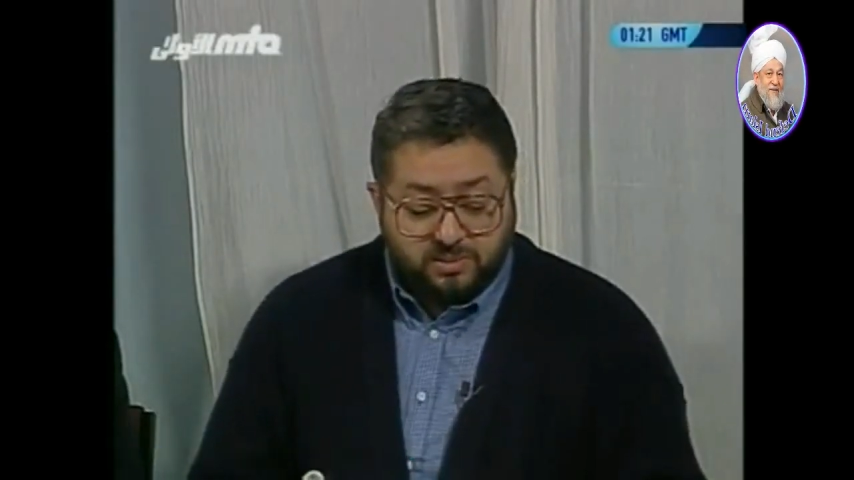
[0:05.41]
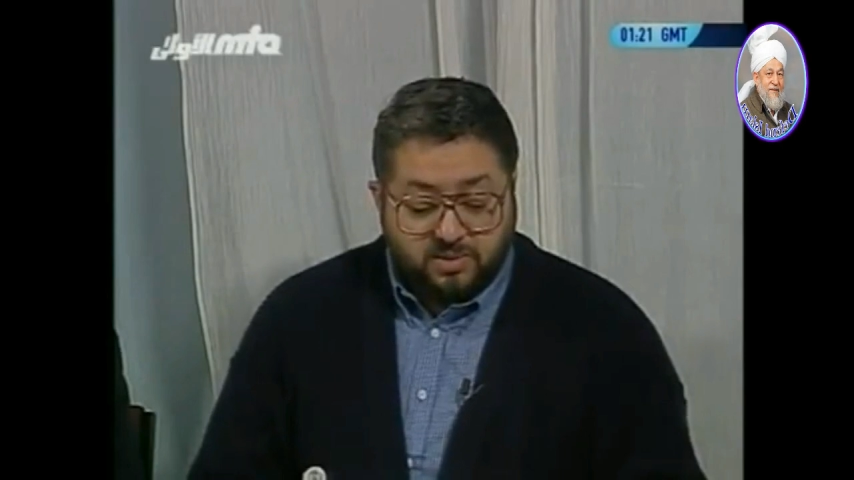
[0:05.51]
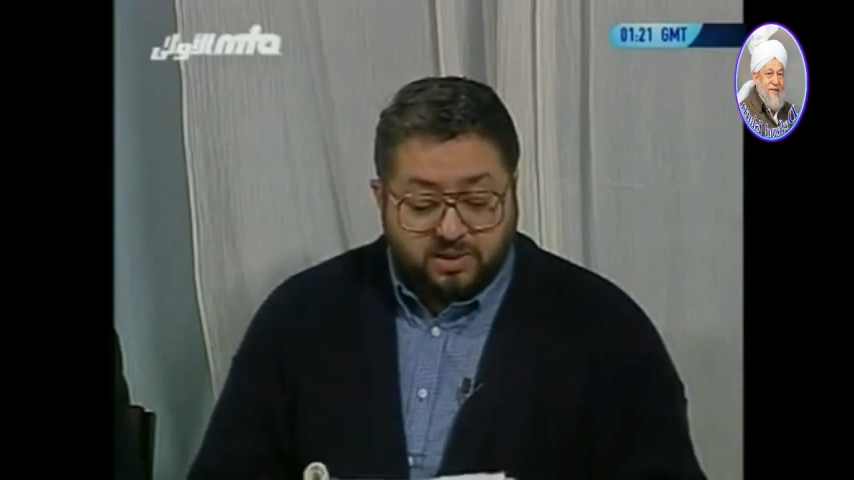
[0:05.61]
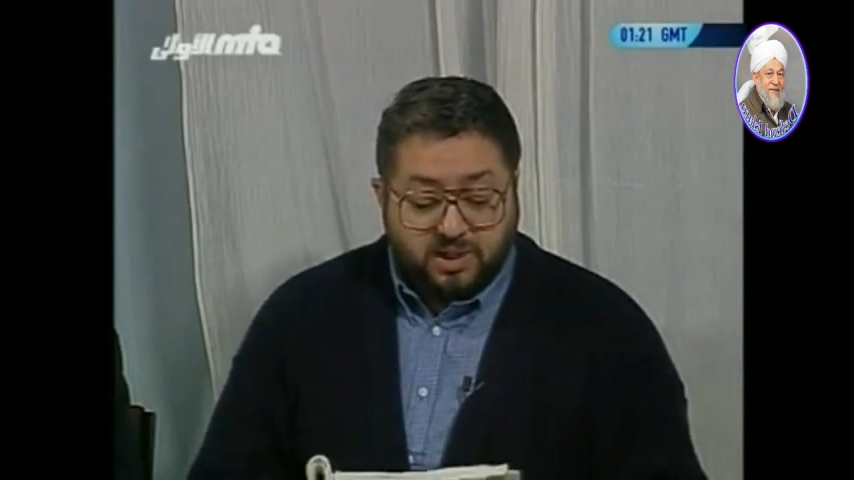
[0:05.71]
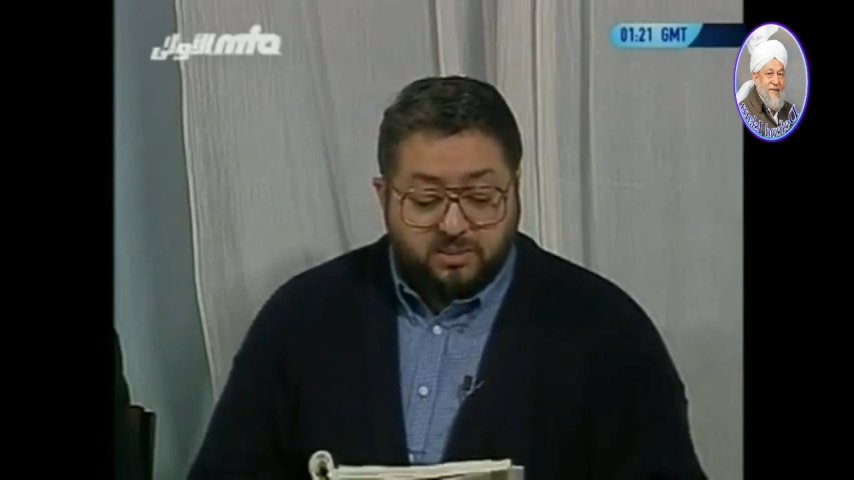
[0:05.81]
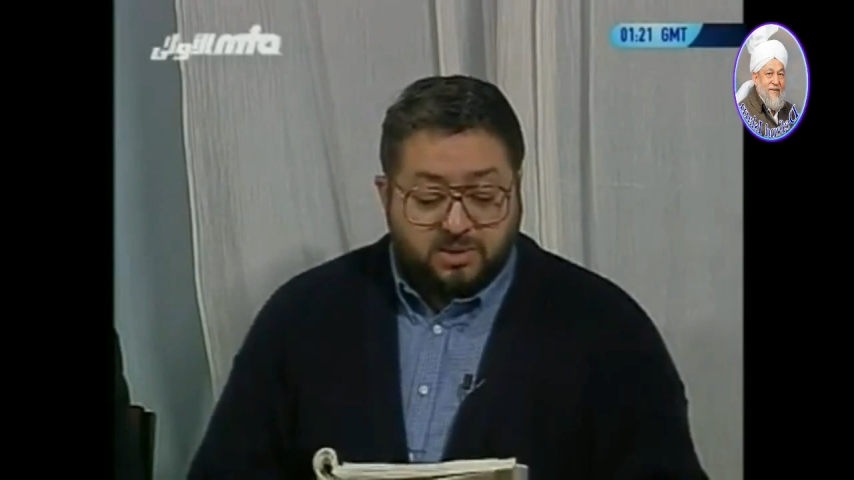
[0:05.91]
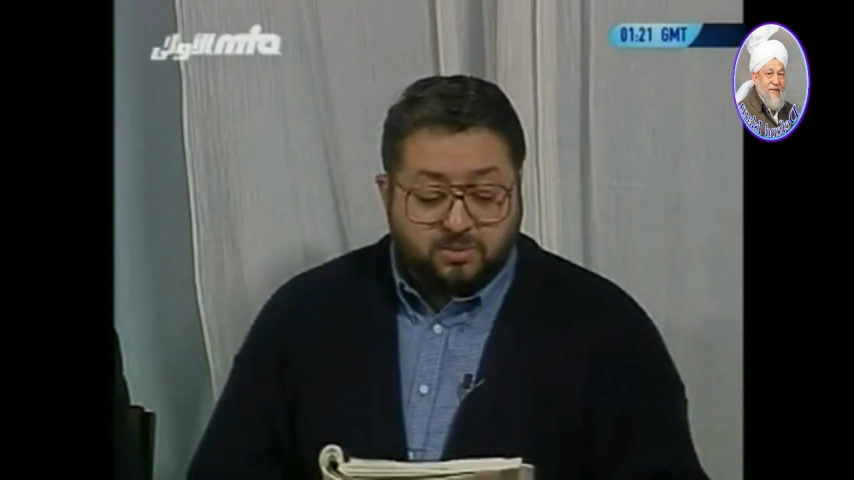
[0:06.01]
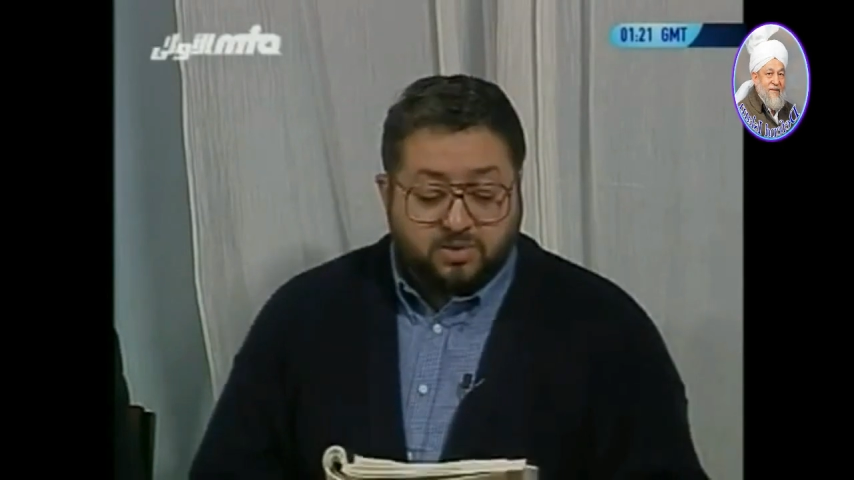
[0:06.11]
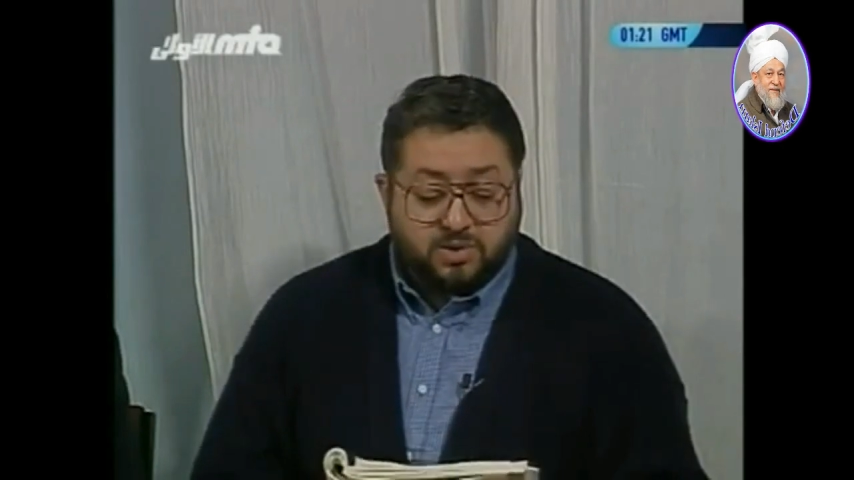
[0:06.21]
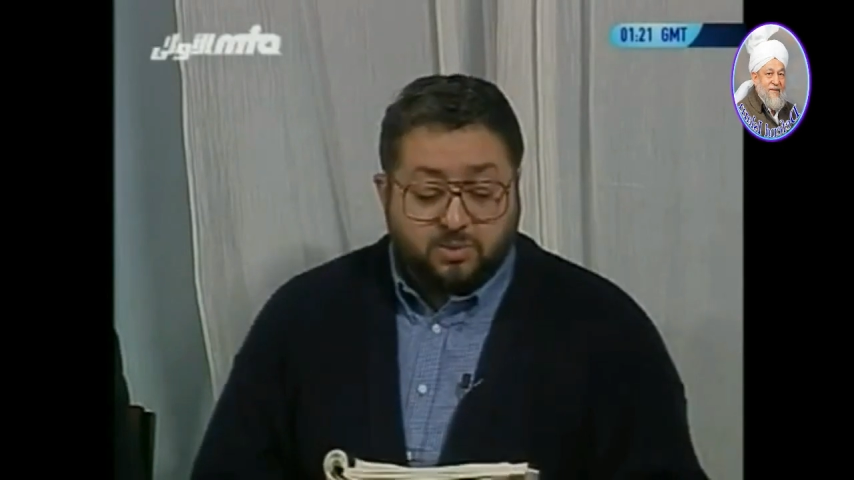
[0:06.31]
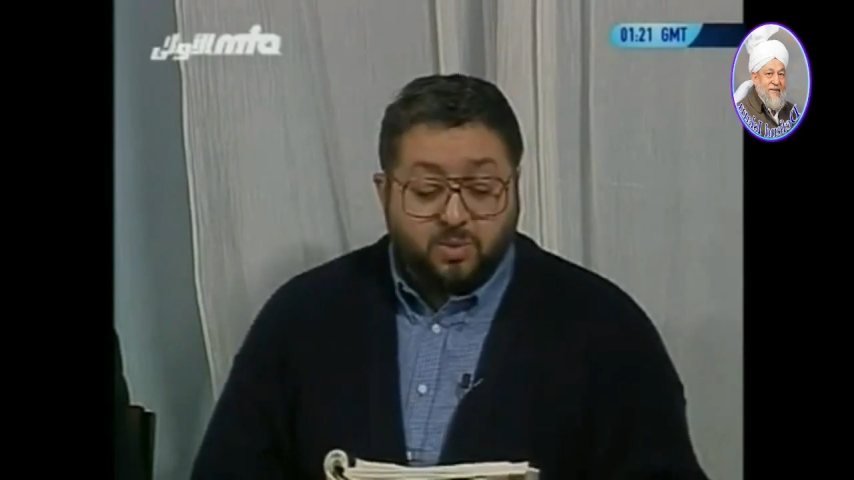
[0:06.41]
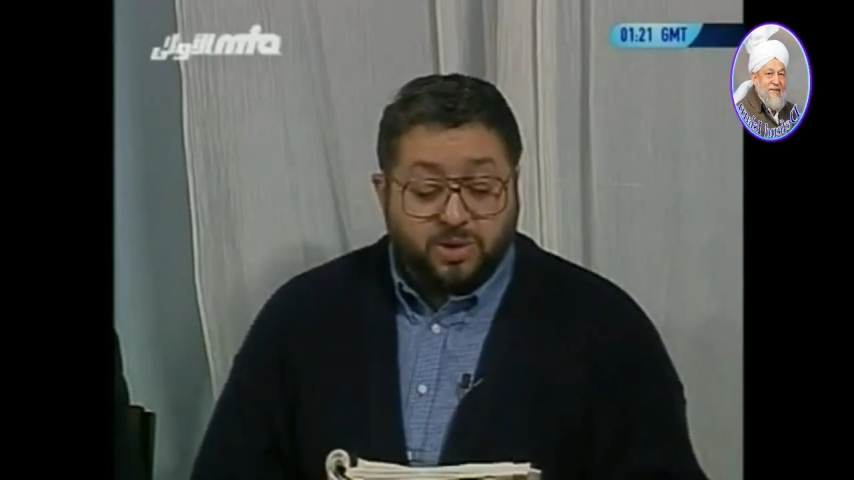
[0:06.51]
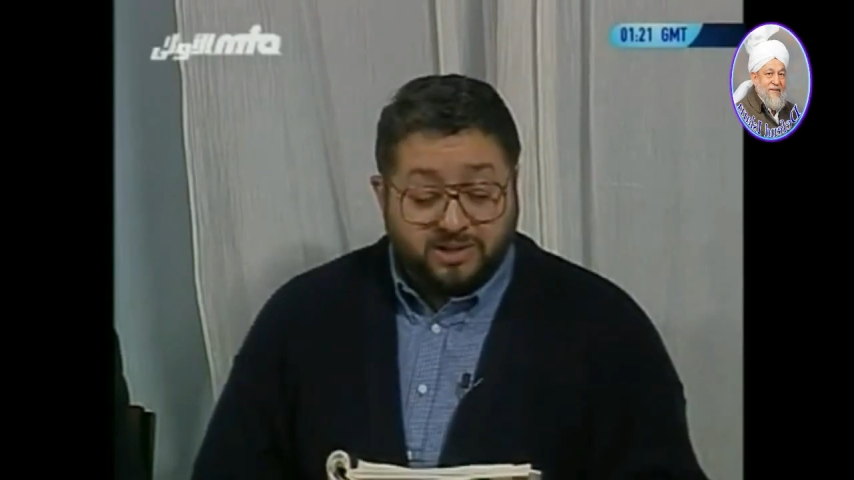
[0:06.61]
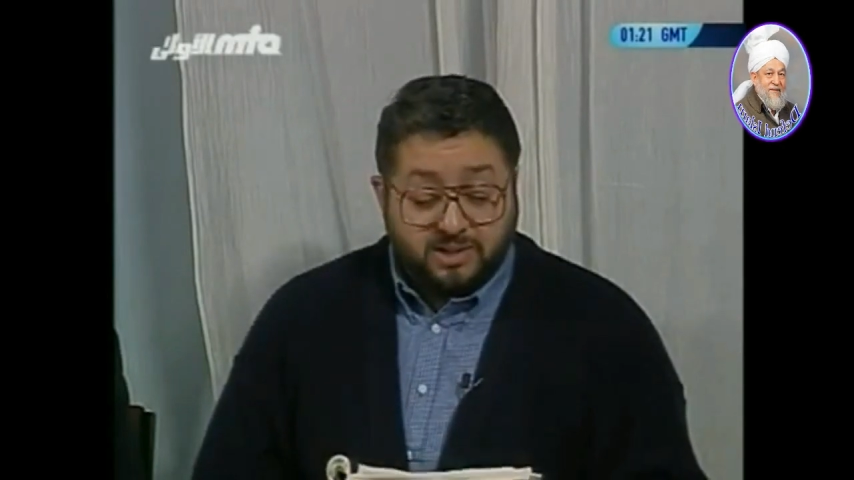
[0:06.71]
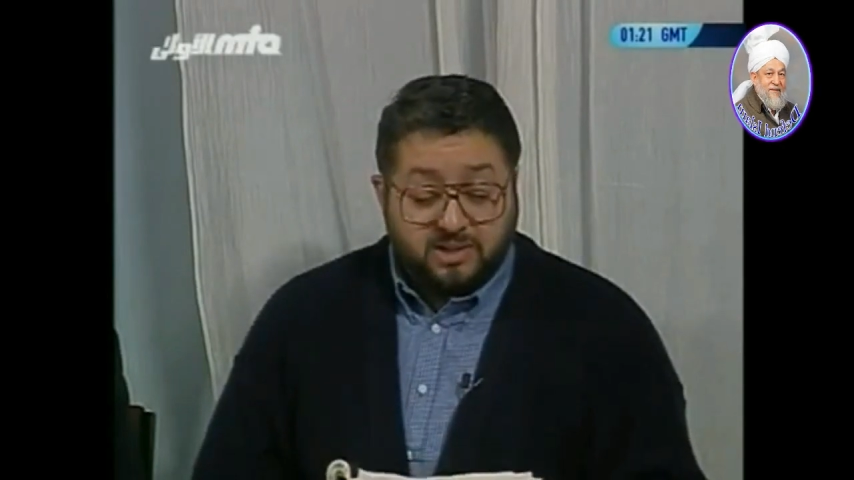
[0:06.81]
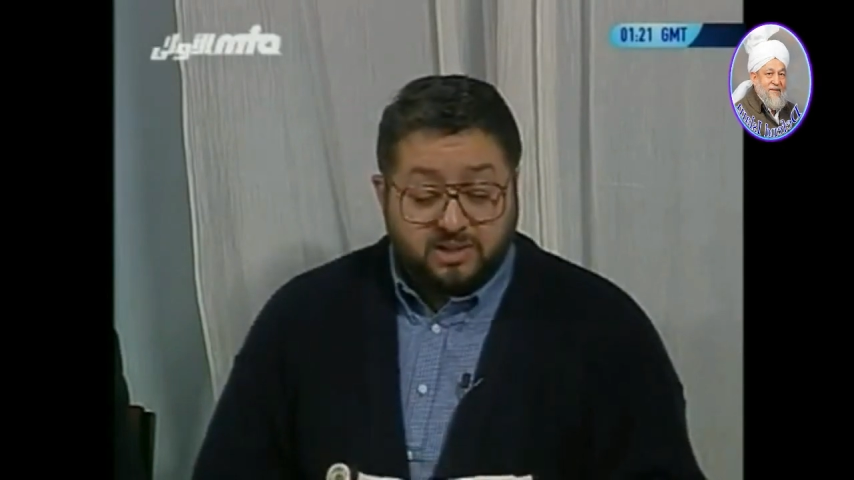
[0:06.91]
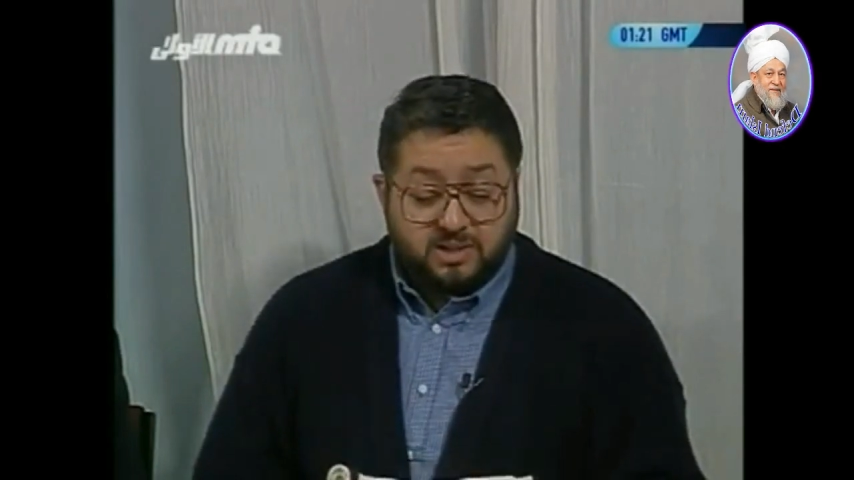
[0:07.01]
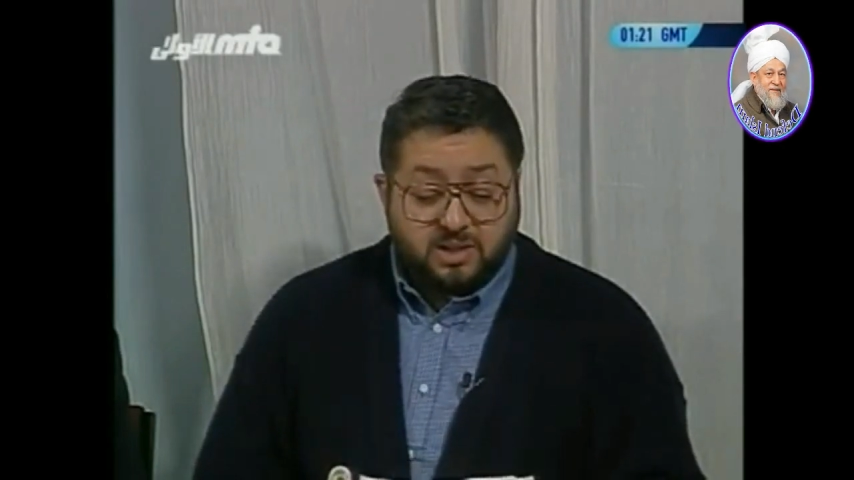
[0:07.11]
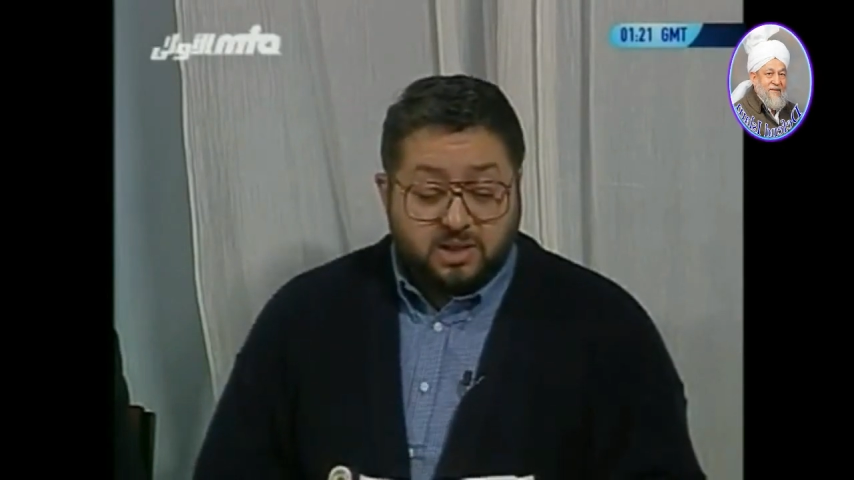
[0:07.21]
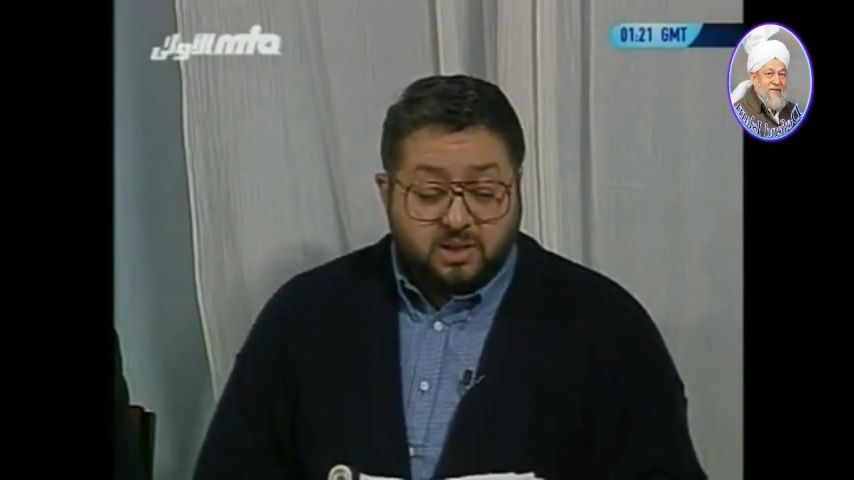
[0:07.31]
about an Ahmadi Muslim who
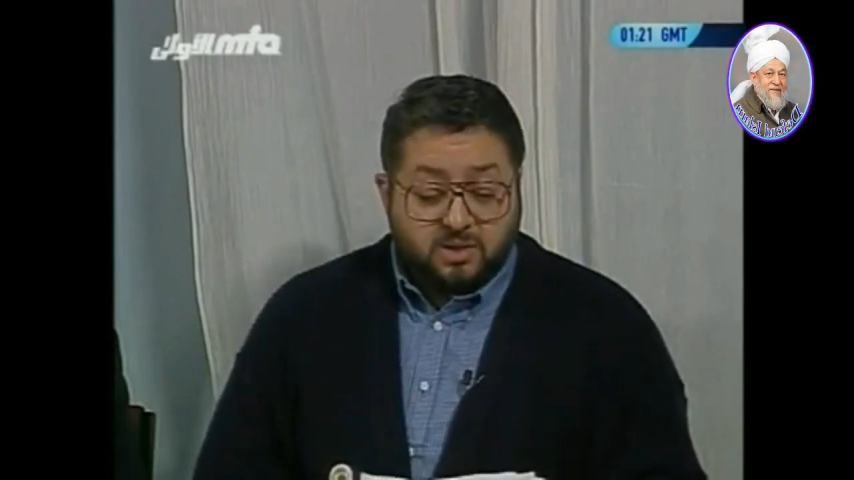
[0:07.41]
insists